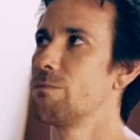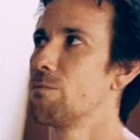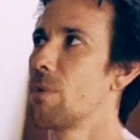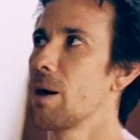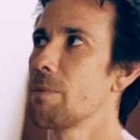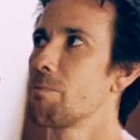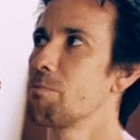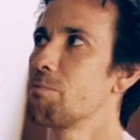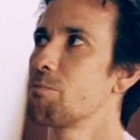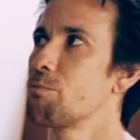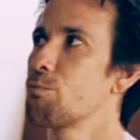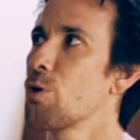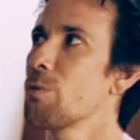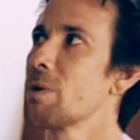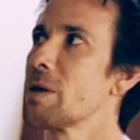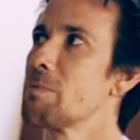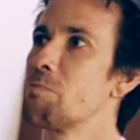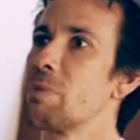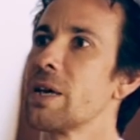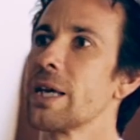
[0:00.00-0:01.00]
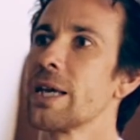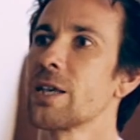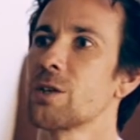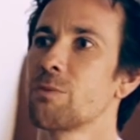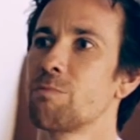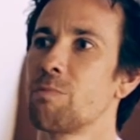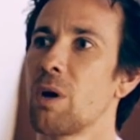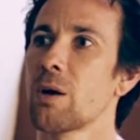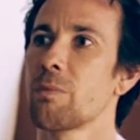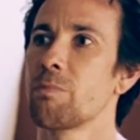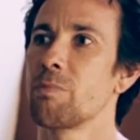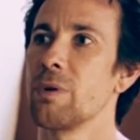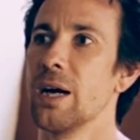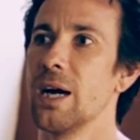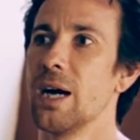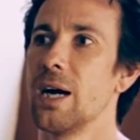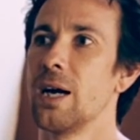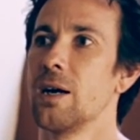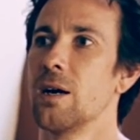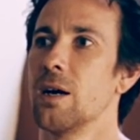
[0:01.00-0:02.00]
my probably biggest
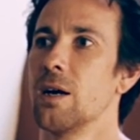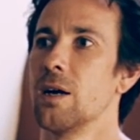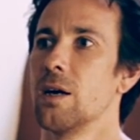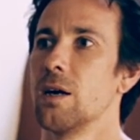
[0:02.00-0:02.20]
bugbear,